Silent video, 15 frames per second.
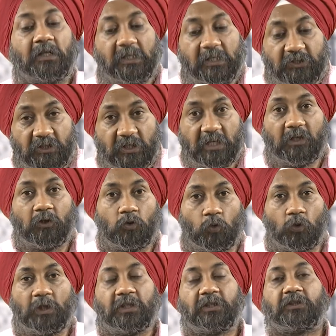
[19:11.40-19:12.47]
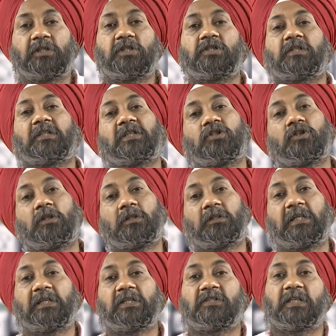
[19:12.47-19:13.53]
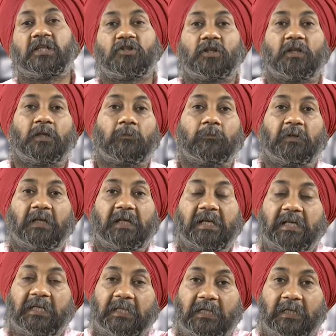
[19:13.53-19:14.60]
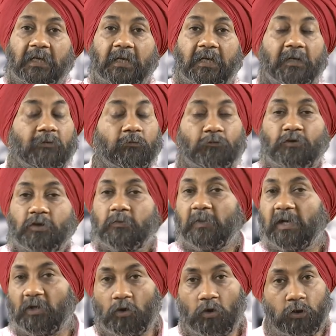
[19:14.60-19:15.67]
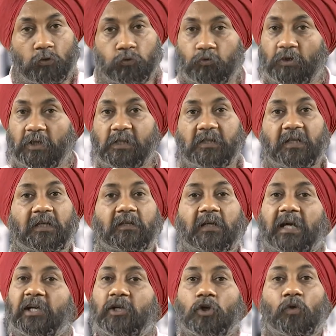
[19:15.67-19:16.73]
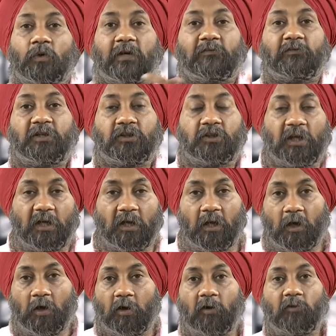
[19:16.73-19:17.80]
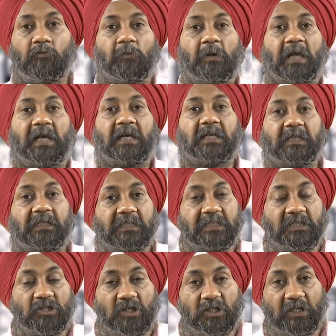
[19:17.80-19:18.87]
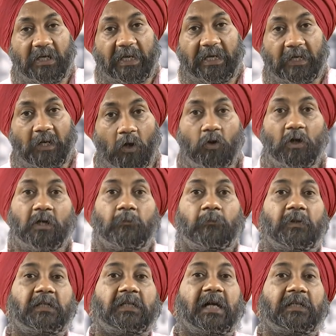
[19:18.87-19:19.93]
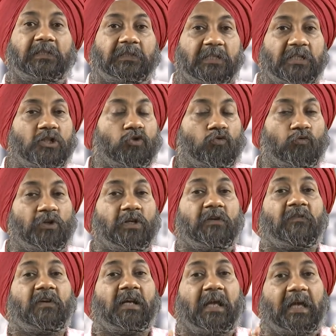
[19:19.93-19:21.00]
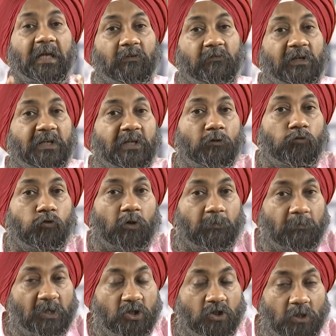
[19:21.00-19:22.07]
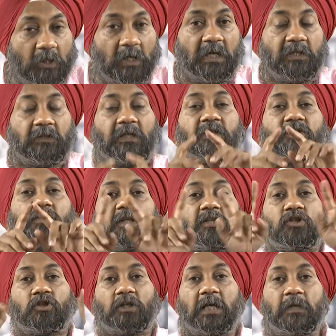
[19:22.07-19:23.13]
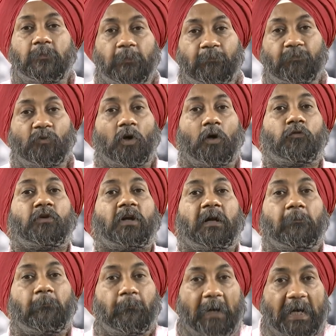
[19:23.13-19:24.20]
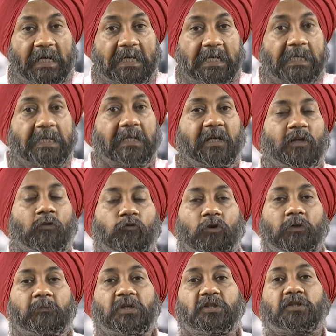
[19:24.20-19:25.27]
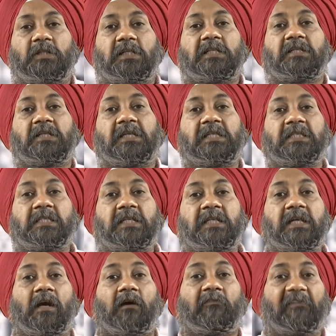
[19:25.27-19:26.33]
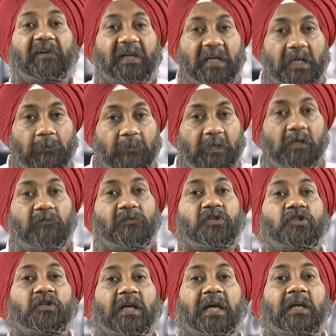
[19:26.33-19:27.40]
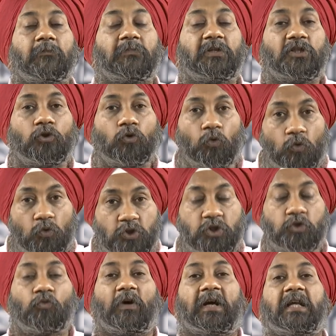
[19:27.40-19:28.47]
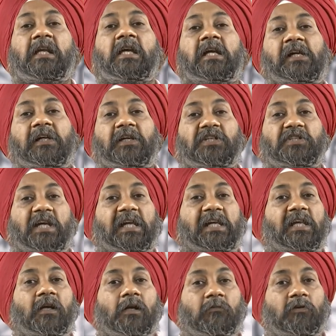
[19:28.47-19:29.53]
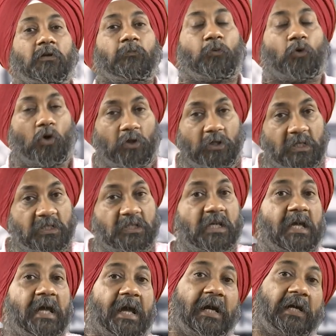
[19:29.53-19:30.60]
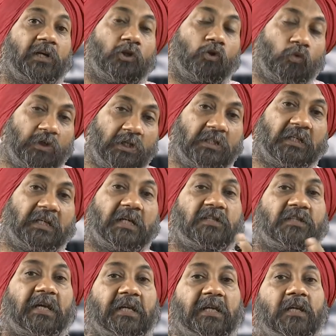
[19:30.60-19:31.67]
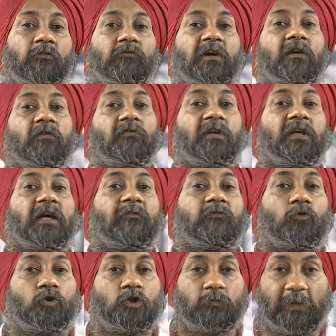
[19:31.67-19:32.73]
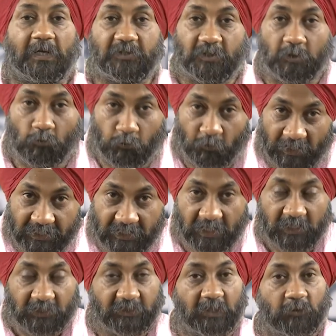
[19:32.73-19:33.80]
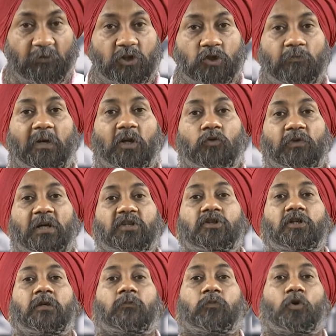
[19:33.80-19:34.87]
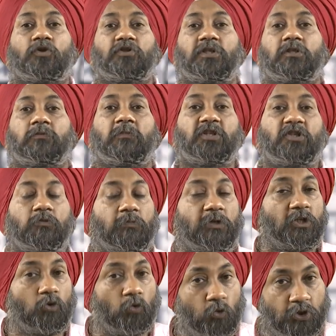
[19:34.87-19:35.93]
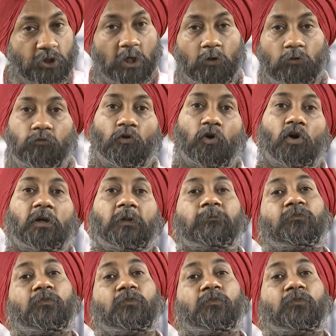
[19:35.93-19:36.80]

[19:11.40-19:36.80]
listening to this session that is session number 18, we may not feel that I know everything of mechanical engineering now but at least we will have an information that such type of compiled information is easily available which can be used while designing our products and during the designing when we have to specify that which manufacturing process must be used for